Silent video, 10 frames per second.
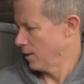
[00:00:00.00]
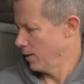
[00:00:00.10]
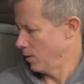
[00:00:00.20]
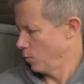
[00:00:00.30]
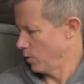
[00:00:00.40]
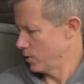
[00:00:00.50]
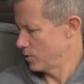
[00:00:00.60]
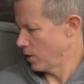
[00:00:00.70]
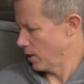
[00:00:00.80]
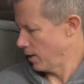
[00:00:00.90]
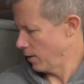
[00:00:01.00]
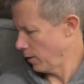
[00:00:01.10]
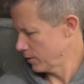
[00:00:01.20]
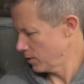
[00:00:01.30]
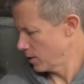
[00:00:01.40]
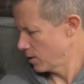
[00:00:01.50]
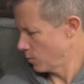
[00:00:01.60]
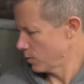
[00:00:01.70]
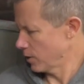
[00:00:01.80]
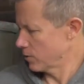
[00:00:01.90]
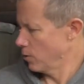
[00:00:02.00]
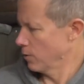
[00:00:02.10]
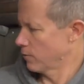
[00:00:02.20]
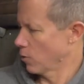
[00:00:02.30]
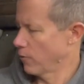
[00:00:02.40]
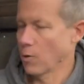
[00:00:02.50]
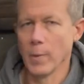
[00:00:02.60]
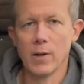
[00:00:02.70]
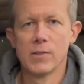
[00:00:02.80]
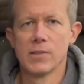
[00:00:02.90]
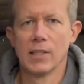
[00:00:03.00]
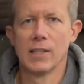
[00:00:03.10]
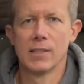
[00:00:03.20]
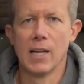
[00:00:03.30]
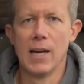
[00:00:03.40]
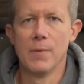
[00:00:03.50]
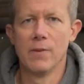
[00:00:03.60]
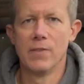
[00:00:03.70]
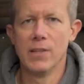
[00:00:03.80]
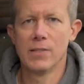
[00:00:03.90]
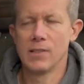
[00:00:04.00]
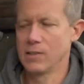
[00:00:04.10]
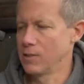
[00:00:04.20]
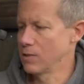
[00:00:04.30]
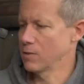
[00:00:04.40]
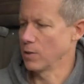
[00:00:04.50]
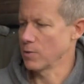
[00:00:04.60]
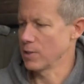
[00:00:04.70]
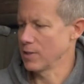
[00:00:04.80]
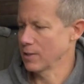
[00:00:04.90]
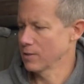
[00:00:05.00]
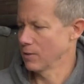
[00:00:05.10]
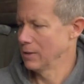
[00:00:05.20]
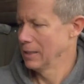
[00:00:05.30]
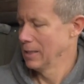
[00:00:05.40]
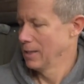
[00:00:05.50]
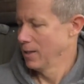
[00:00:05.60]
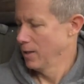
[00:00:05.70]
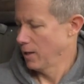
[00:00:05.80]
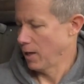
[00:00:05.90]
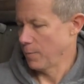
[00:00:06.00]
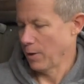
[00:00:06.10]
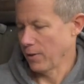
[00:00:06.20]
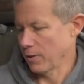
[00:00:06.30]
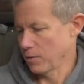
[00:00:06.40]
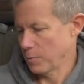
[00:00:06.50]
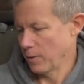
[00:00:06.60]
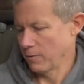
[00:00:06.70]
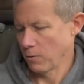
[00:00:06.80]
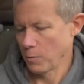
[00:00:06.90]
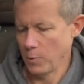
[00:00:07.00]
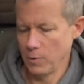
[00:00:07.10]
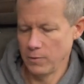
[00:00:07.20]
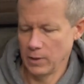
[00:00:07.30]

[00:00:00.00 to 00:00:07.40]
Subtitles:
It was actually, it was like $244 at the time of this. This is 2026, so I thought that was pretty affordable.